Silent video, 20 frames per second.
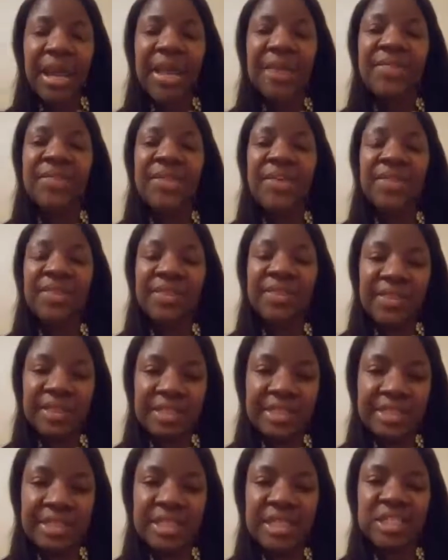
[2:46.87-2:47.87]
And then
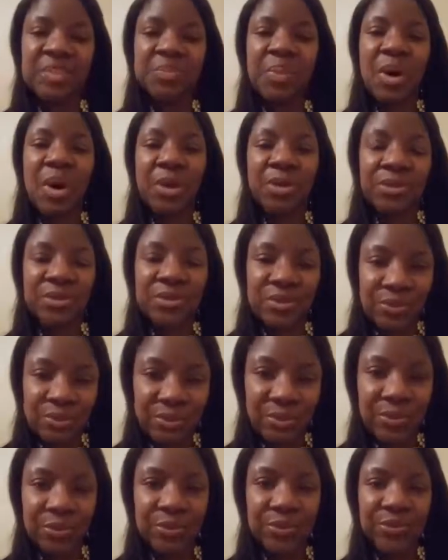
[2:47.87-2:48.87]
this is part
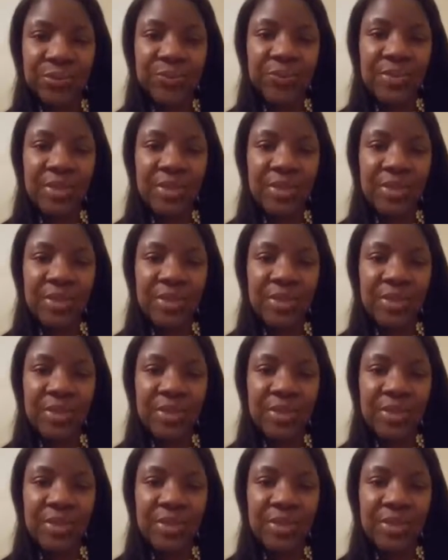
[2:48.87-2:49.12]
2.